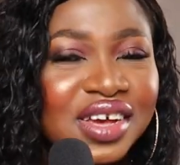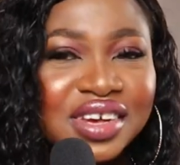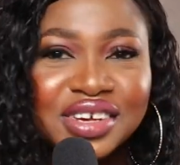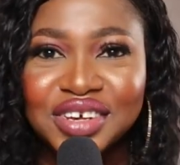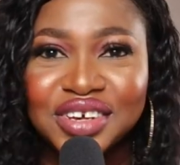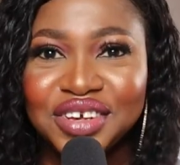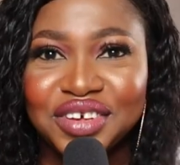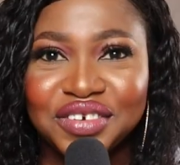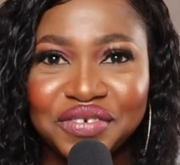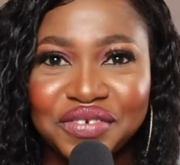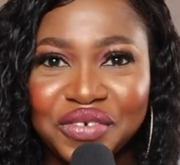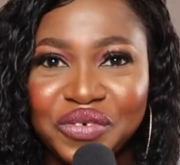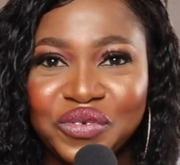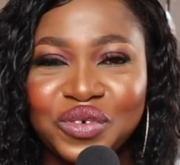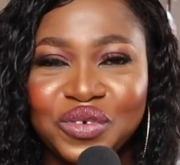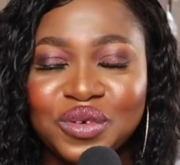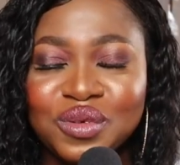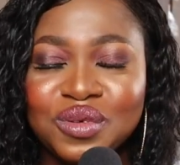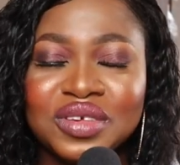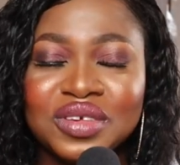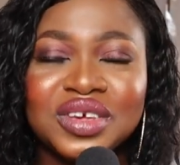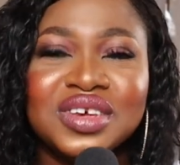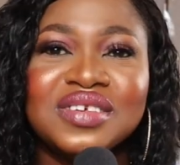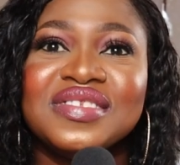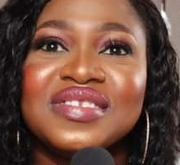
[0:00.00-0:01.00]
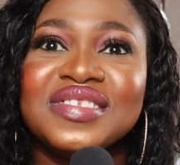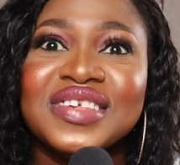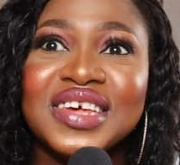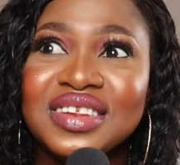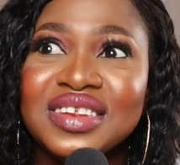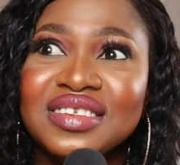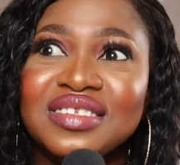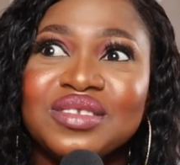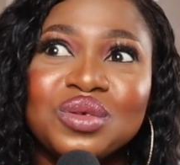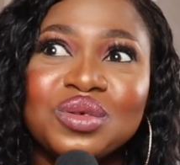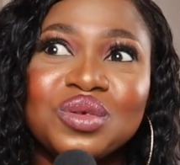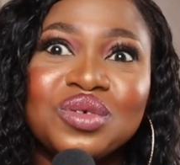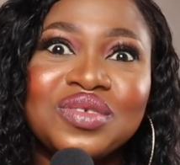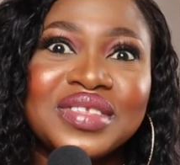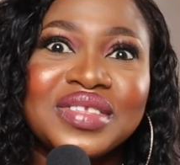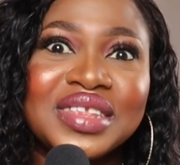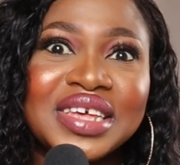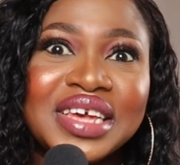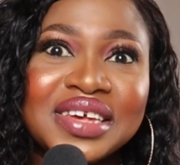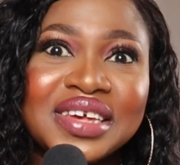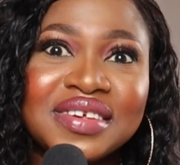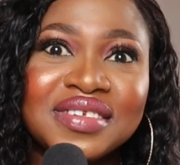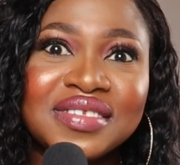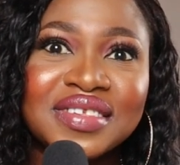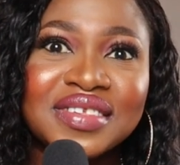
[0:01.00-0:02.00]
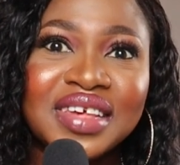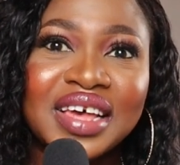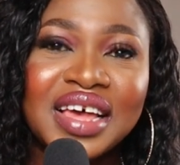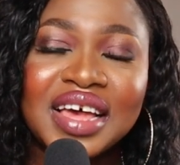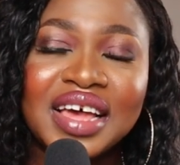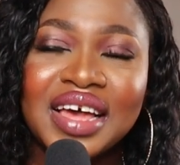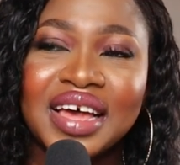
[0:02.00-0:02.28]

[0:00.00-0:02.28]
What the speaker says: She refused. She sent those things.